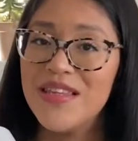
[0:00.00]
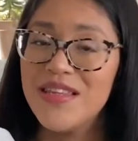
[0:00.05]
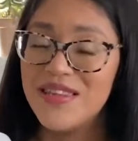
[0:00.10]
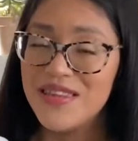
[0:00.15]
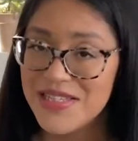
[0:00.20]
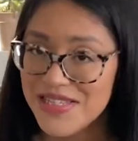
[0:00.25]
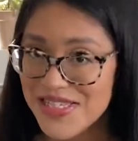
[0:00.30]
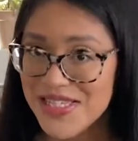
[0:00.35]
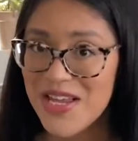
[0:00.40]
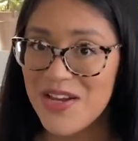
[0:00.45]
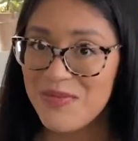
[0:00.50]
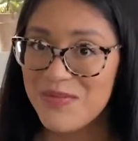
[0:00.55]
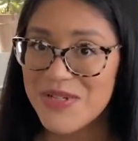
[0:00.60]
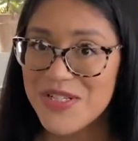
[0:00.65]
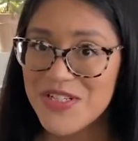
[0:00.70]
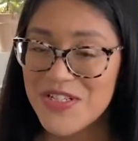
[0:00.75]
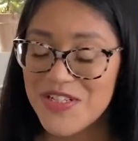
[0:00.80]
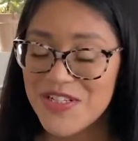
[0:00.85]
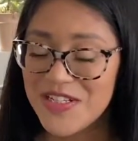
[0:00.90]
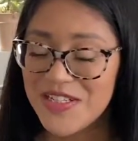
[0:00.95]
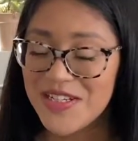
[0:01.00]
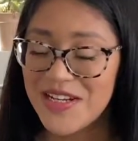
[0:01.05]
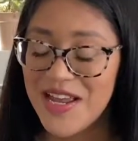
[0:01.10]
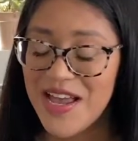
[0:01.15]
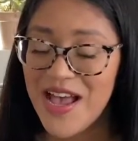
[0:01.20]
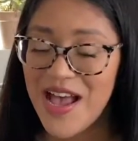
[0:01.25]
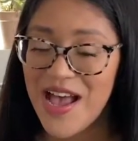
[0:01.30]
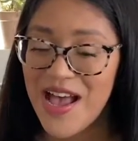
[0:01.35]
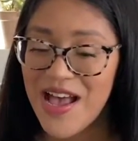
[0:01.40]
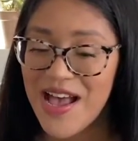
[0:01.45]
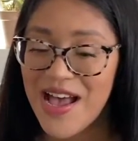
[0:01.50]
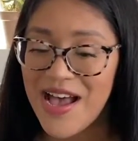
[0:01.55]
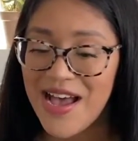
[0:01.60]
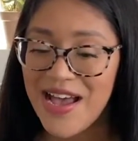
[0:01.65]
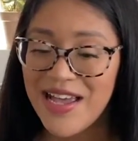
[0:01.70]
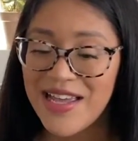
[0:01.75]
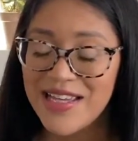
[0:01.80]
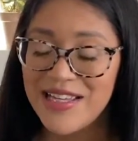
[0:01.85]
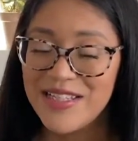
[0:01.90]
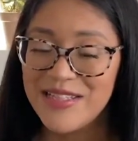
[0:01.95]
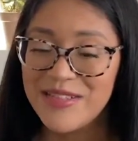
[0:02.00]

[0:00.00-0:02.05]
the sound machine. I